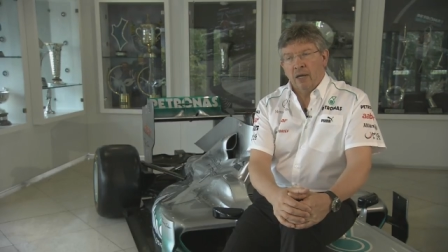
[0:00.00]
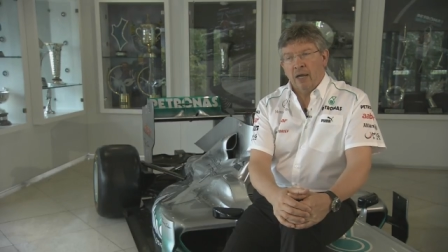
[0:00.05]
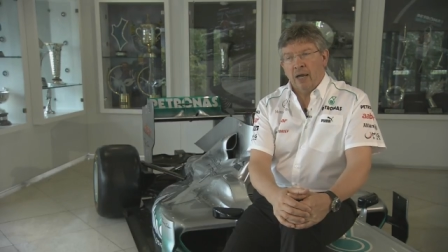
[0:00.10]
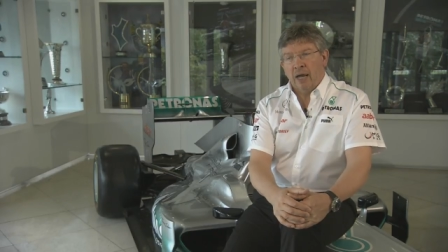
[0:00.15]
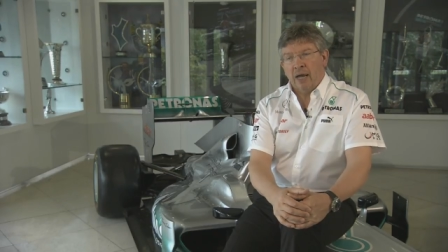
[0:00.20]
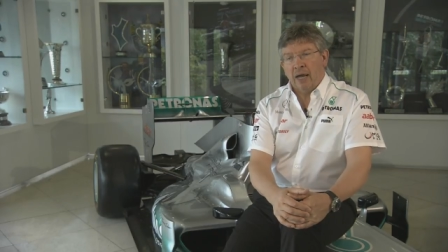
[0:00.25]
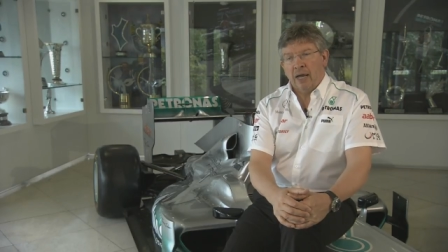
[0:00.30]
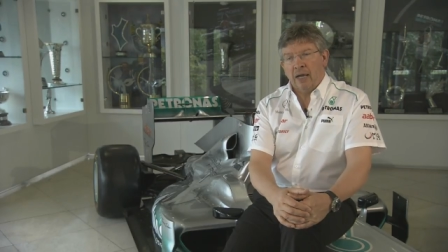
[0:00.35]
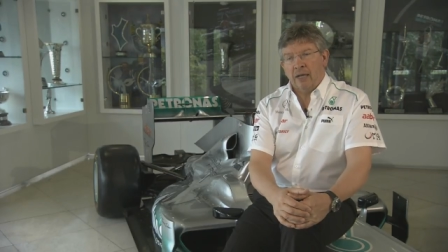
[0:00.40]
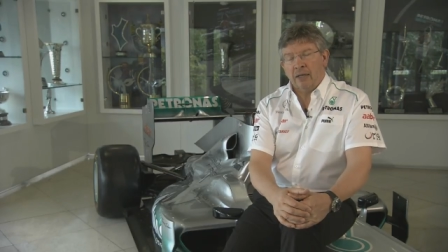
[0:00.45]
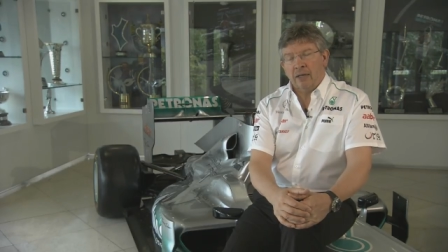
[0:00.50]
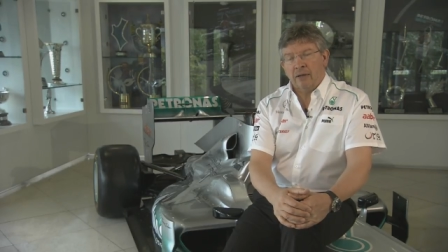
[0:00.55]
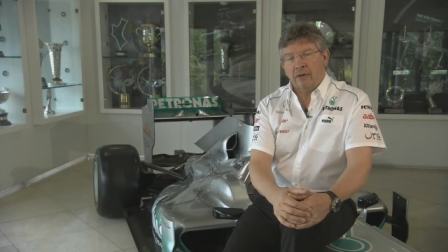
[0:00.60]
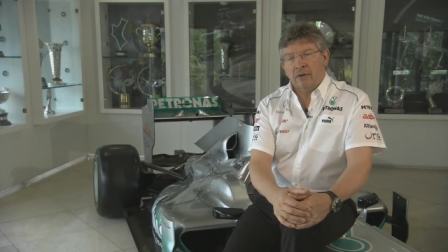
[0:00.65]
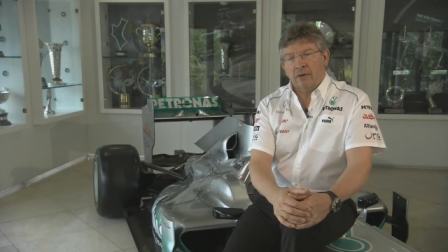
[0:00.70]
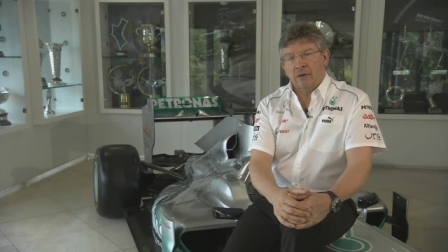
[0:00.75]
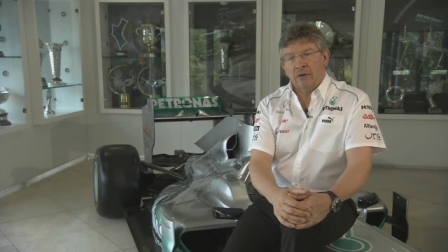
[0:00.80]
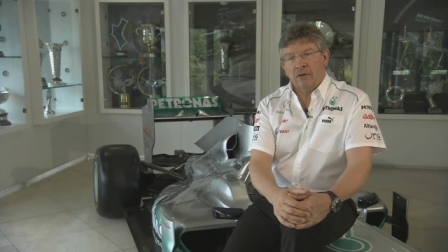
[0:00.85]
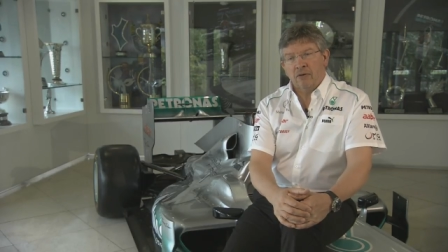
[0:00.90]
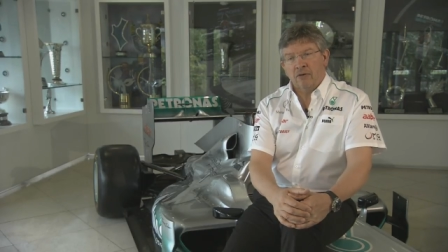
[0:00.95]
And
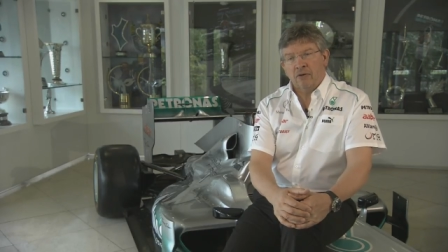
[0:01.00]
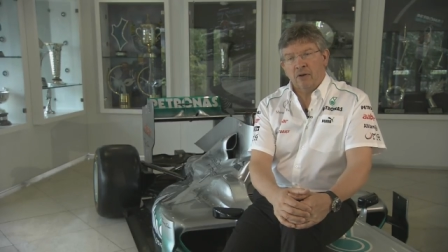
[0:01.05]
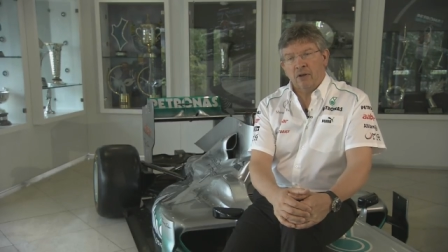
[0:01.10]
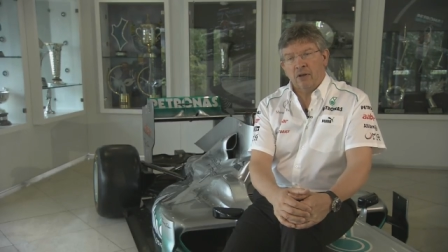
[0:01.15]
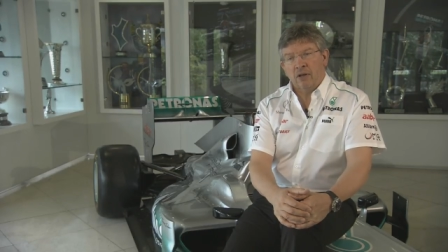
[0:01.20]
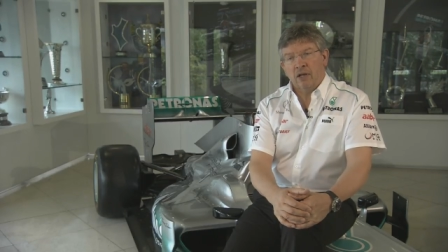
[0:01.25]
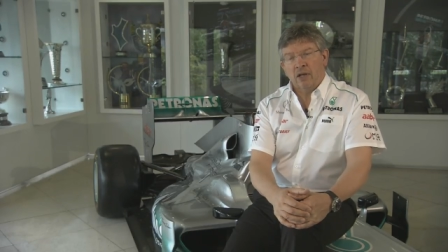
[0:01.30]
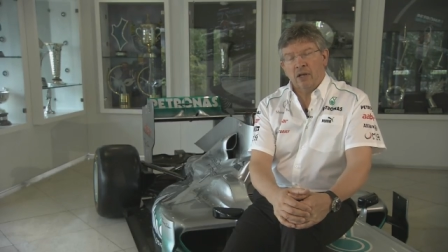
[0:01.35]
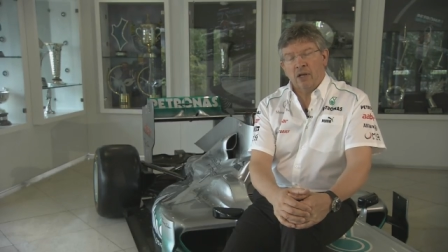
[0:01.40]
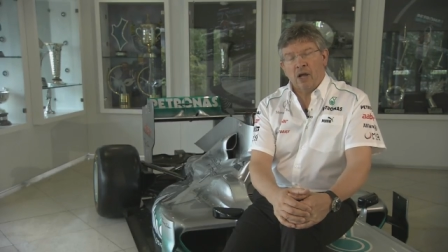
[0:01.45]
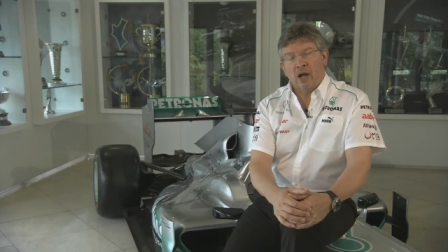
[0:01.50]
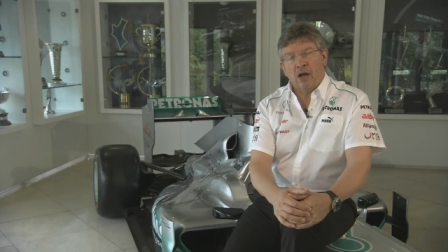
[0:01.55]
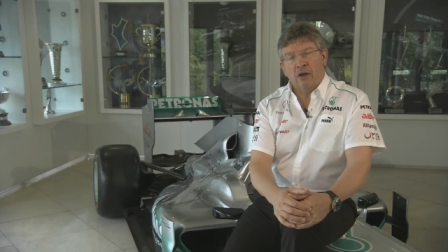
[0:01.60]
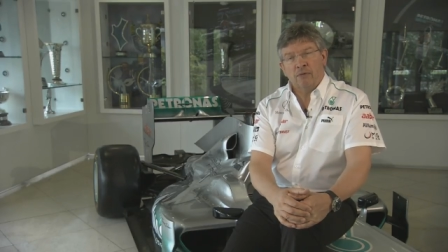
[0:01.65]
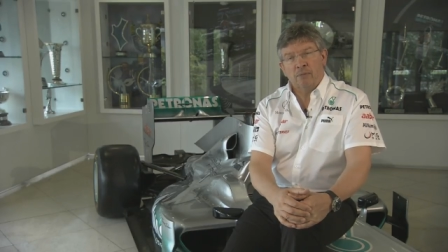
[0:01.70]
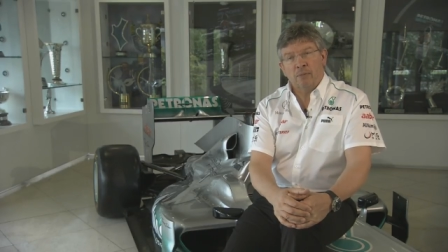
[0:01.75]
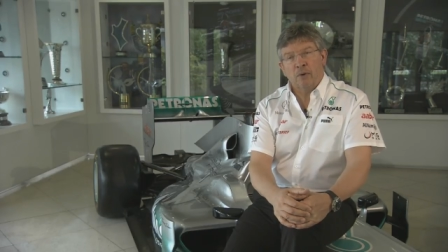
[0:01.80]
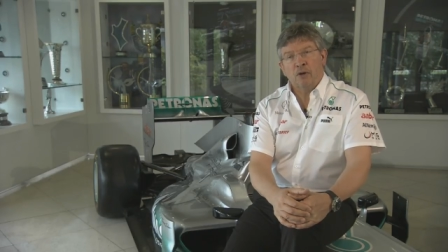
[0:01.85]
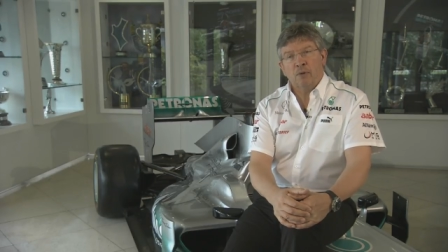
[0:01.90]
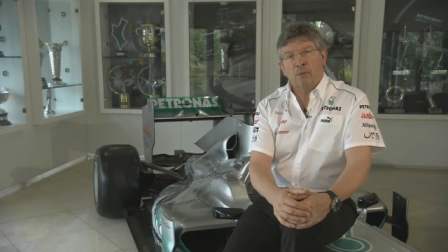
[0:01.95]
so I think the
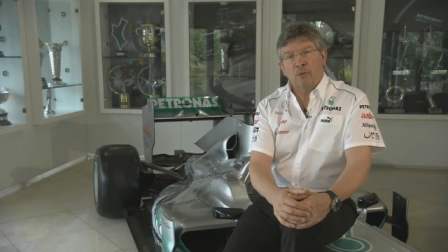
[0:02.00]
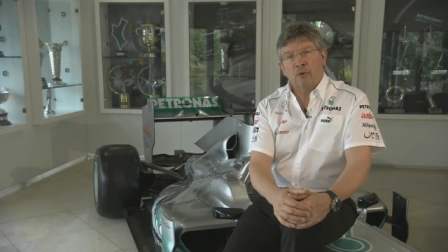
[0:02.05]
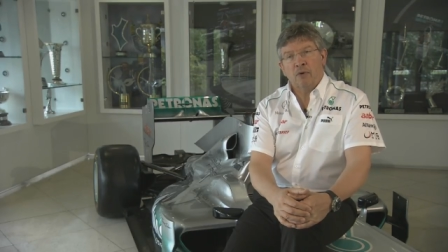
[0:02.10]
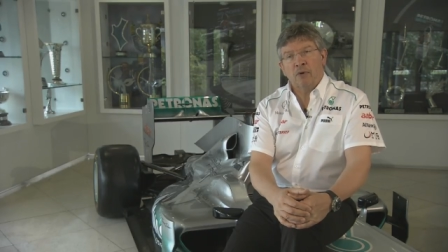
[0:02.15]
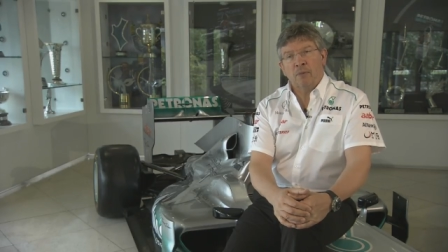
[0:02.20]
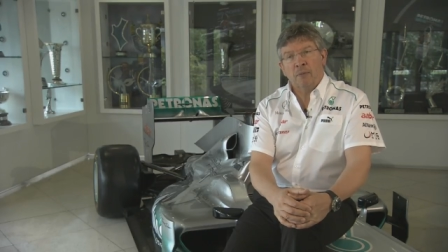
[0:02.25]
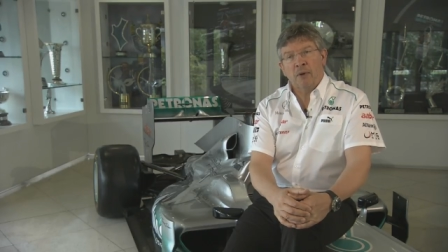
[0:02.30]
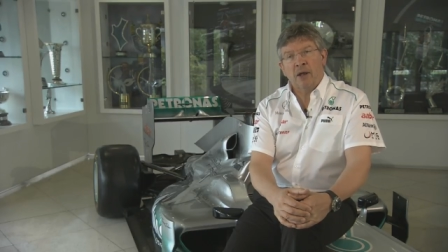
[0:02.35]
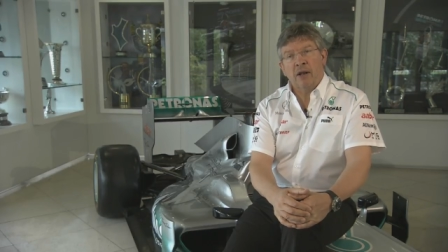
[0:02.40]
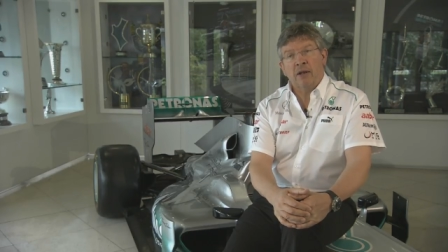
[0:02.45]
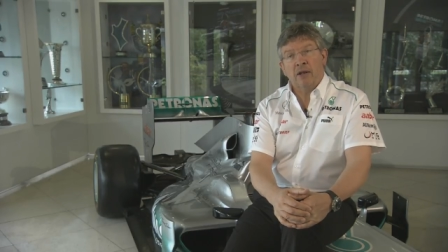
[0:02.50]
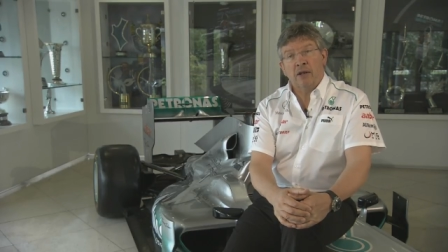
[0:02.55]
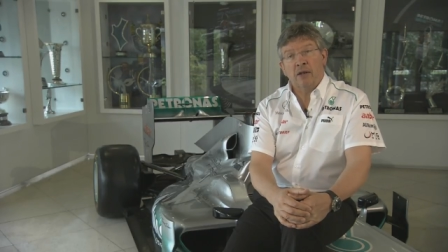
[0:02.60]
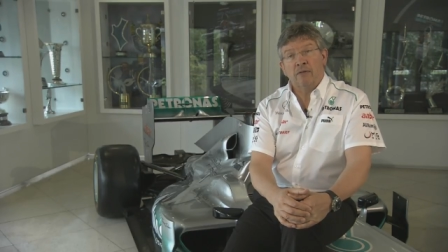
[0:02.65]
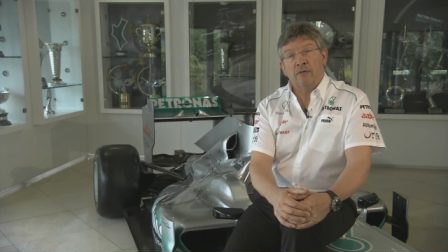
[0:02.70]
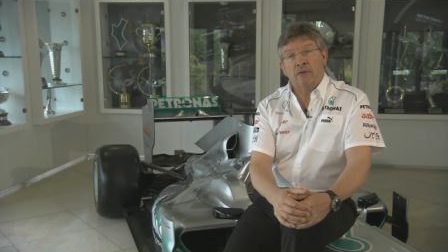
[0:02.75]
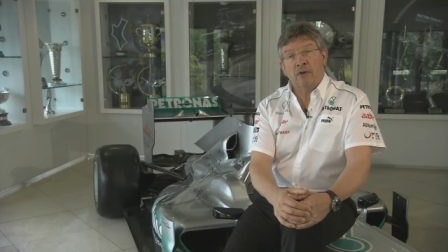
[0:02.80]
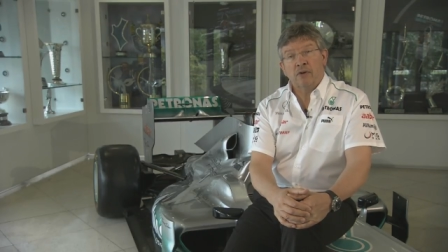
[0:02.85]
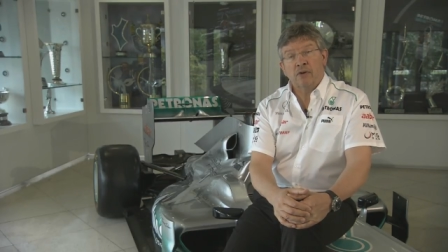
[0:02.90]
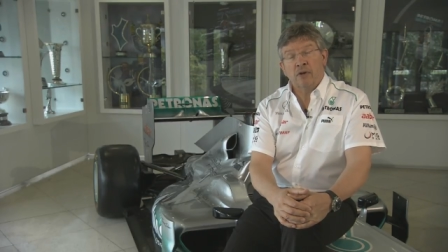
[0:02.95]
car's much more
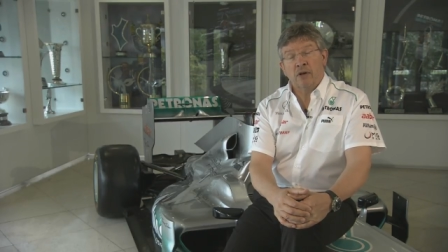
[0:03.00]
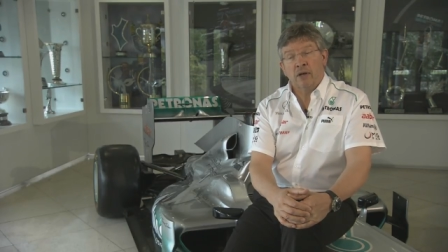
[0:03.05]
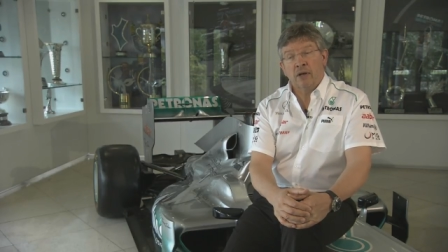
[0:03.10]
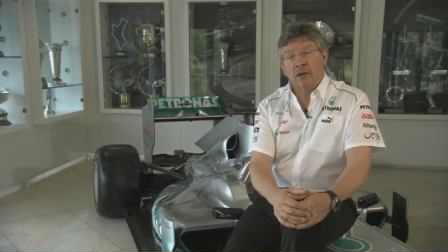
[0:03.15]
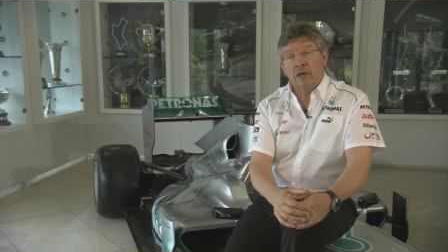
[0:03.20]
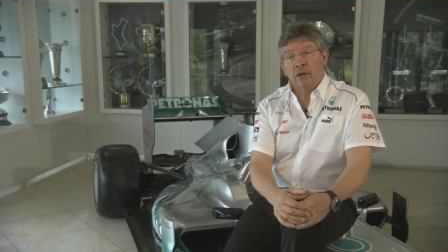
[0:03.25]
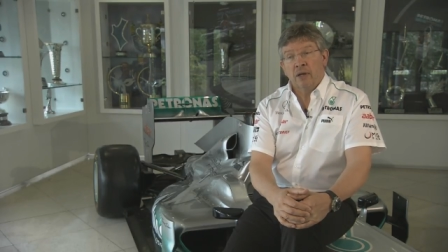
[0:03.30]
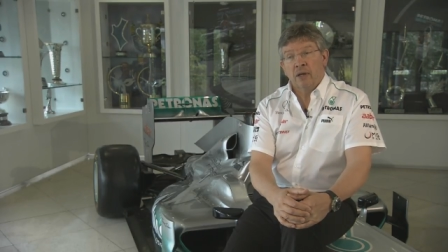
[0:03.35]
competitive this year.